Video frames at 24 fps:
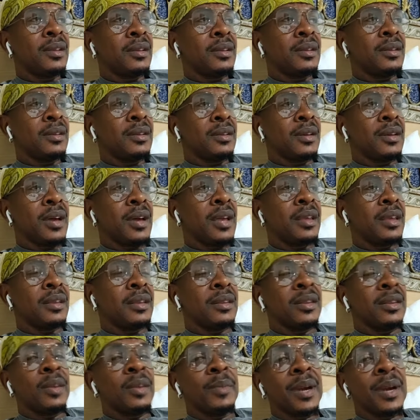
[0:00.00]
And
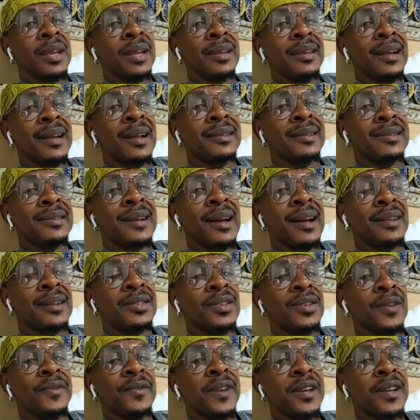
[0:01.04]
nobody can talk to you if
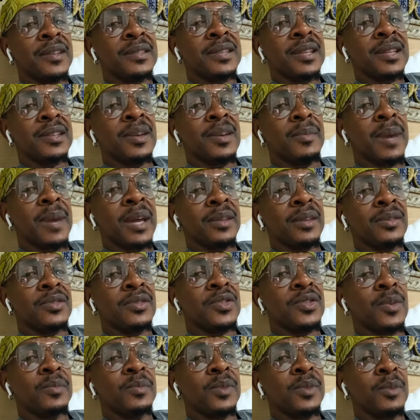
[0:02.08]
you set your mind to
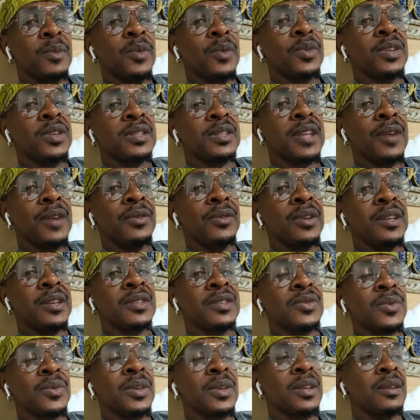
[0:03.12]
something. But we just a reason
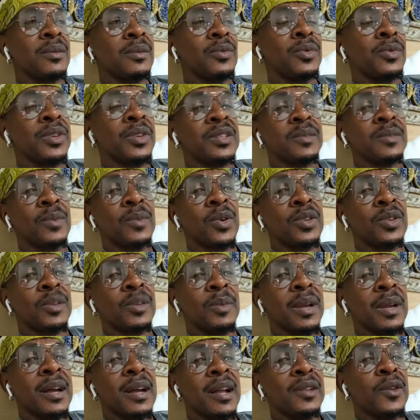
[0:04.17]
with it, reason about it
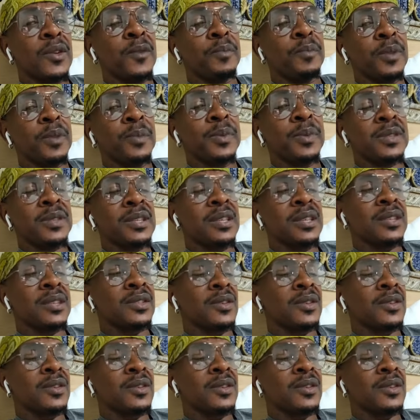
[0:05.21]
because enough people stay so.